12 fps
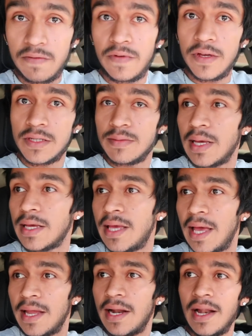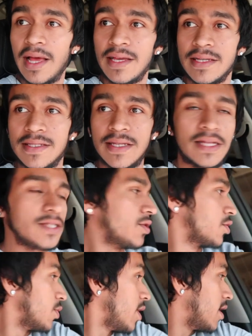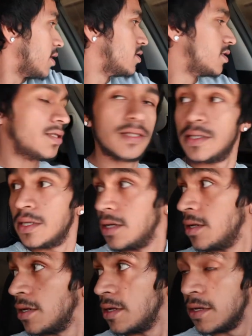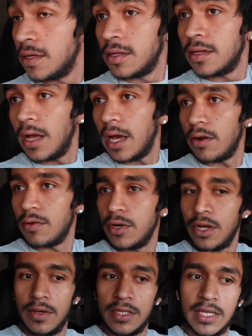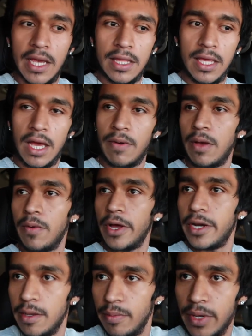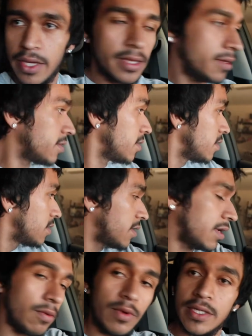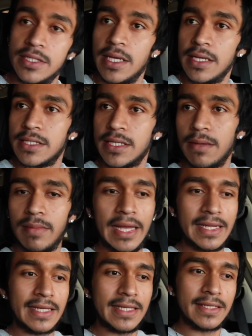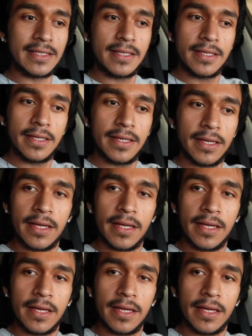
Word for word: fix my Cadillac inside the garage. I don't know exactly how I want it, but I'm gonna say something like this.